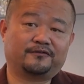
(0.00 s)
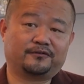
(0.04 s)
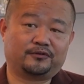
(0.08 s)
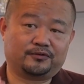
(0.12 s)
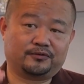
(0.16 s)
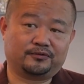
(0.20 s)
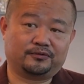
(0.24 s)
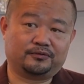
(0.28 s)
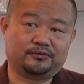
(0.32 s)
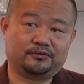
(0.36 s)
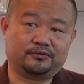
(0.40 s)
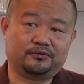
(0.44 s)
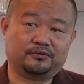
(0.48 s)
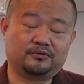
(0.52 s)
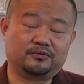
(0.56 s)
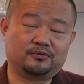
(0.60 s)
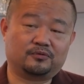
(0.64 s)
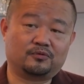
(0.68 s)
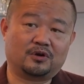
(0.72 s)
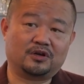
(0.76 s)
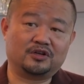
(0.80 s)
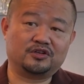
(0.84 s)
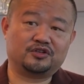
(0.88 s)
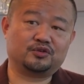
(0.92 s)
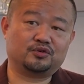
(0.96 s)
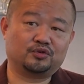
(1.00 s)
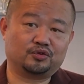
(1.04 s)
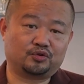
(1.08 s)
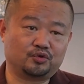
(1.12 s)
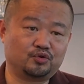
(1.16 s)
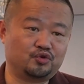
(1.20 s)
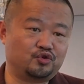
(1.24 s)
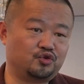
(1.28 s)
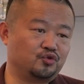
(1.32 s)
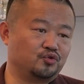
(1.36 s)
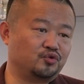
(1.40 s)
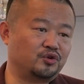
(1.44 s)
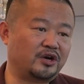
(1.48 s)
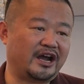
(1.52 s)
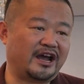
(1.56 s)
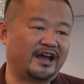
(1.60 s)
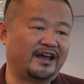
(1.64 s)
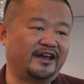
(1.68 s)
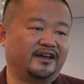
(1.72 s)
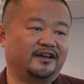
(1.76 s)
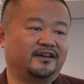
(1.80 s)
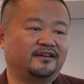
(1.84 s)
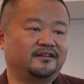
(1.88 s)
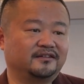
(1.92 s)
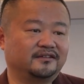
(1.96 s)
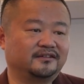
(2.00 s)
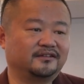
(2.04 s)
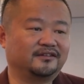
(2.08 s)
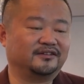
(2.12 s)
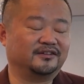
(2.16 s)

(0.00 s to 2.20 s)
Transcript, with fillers: to Guangzhou to Zhuhai,